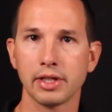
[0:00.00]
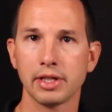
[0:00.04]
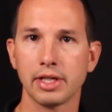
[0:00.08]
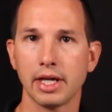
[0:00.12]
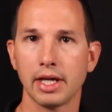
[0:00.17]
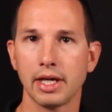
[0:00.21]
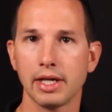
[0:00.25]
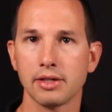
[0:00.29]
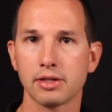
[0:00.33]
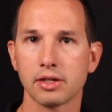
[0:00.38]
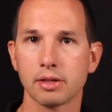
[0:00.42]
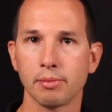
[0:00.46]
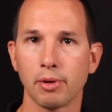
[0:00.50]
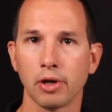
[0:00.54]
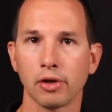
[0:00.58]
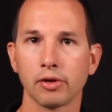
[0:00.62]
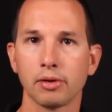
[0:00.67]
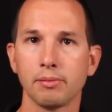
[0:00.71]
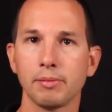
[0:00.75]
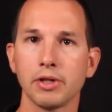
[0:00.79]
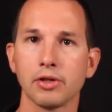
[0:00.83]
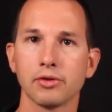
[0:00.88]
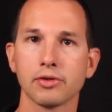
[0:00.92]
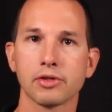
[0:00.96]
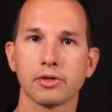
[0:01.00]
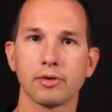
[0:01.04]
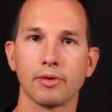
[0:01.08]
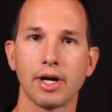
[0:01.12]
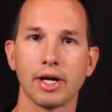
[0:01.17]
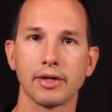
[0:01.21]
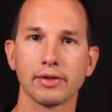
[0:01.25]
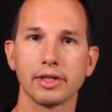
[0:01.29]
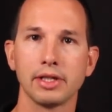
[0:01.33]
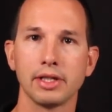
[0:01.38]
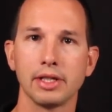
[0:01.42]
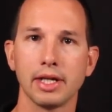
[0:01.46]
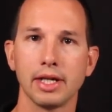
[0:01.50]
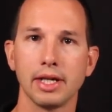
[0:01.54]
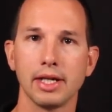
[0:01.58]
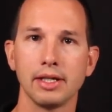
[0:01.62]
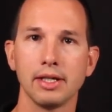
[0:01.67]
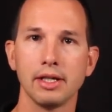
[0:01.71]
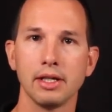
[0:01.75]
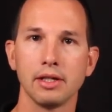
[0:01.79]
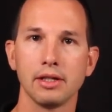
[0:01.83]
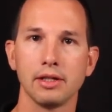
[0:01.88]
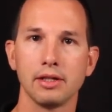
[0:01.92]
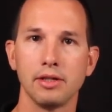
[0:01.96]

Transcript: the day, smaller meals throughout the day,